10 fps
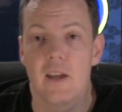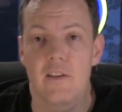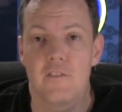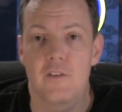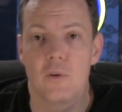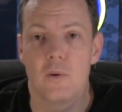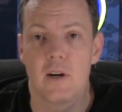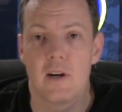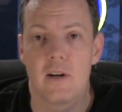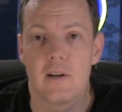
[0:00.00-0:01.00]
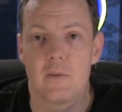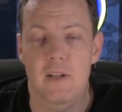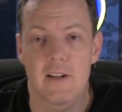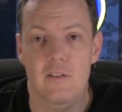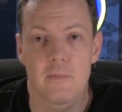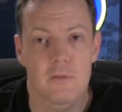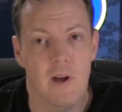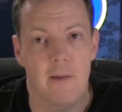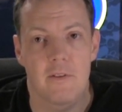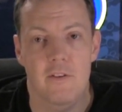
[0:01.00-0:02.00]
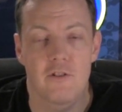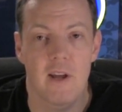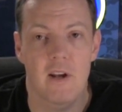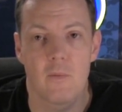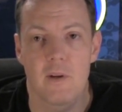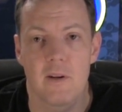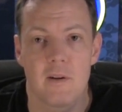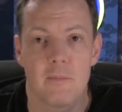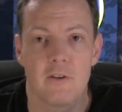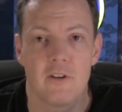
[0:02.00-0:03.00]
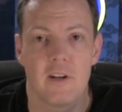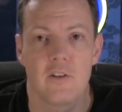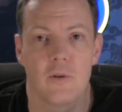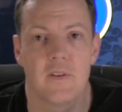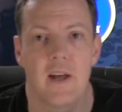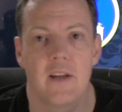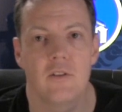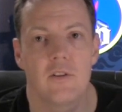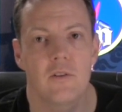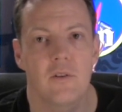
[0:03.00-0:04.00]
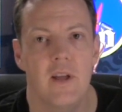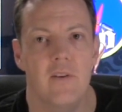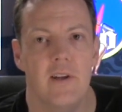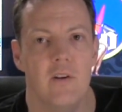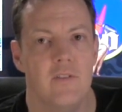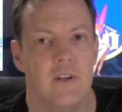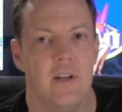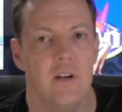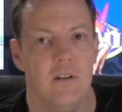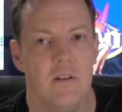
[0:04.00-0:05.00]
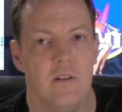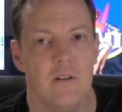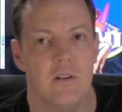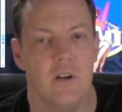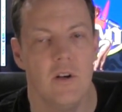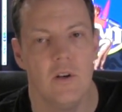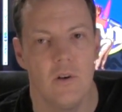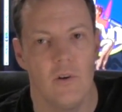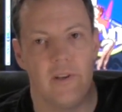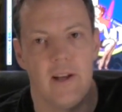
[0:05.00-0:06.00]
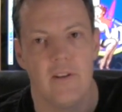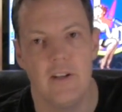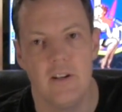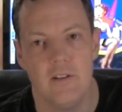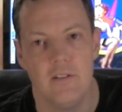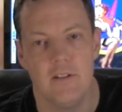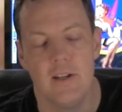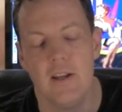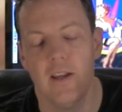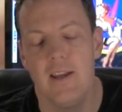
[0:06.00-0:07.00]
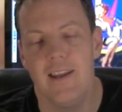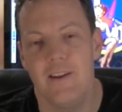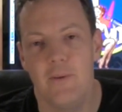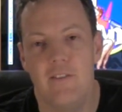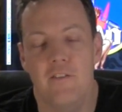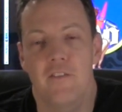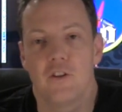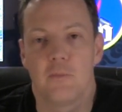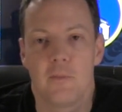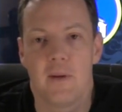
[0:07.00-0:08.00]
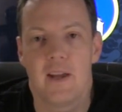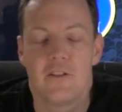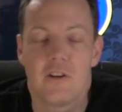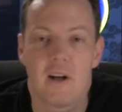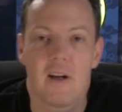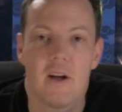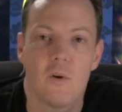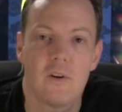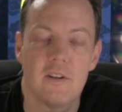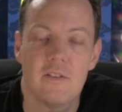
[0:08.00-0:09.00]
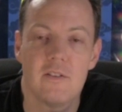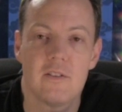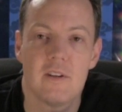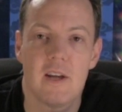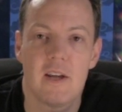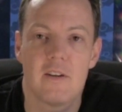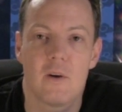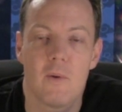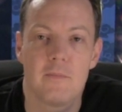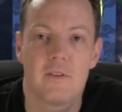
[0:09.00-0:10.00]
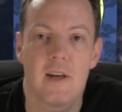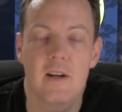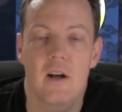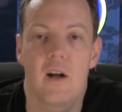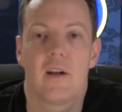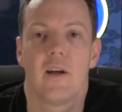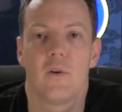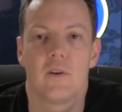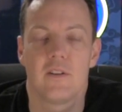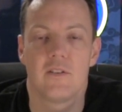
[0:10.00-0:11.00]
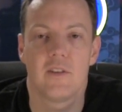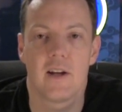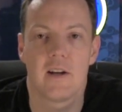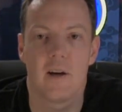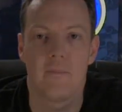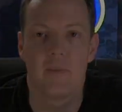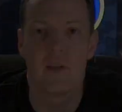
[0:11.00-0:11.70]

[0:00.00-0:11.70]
If you would like to subscribe to this channel, we'd appreciate you doing that. You can do that right over here or down here. And we have a Facebook page, Hawkeye Ordnance, and our website, hawkeyeordnance.com.